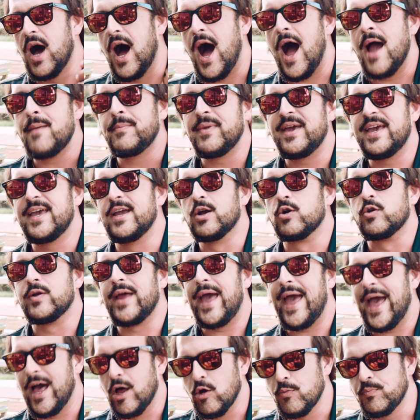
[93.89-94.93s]
I'm here
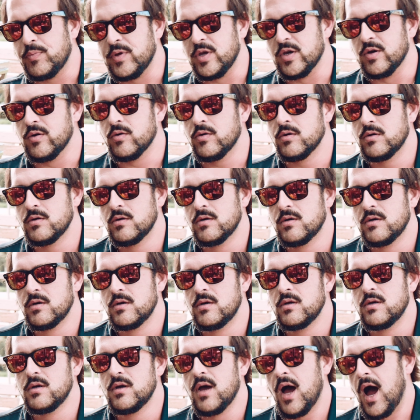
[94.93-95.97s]
to help you.
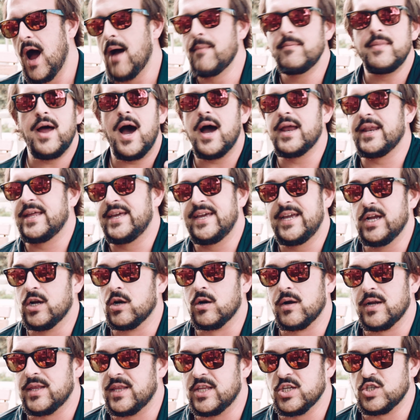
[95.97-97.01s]
I'm not
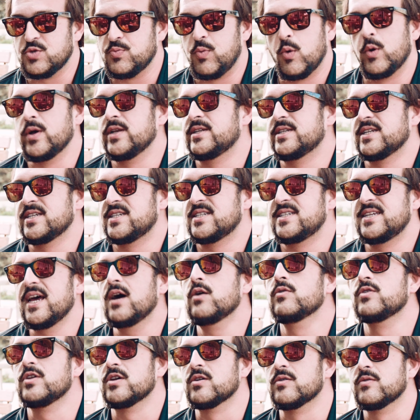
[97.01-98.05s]
here at this point to
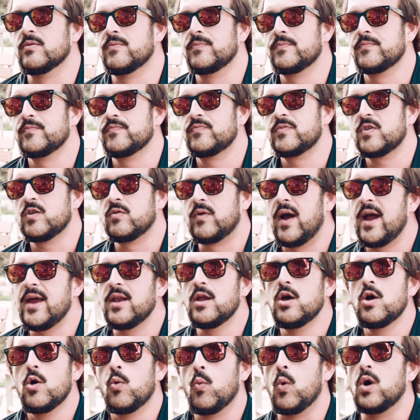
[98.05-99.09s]
sell you,
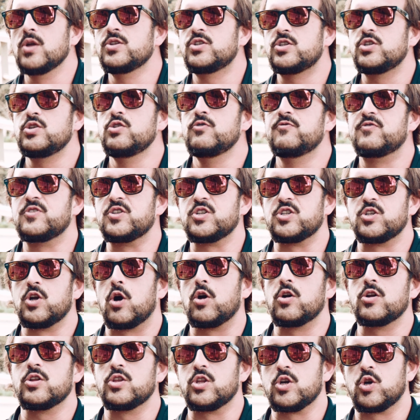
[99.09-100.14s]
right? Once you've
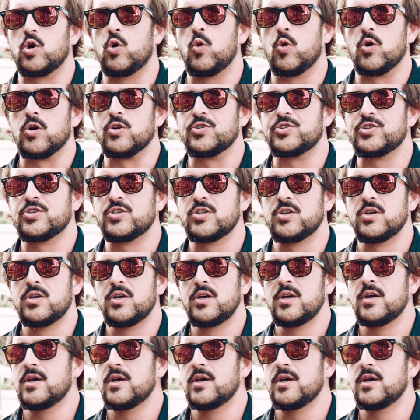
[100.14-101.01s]
started the course,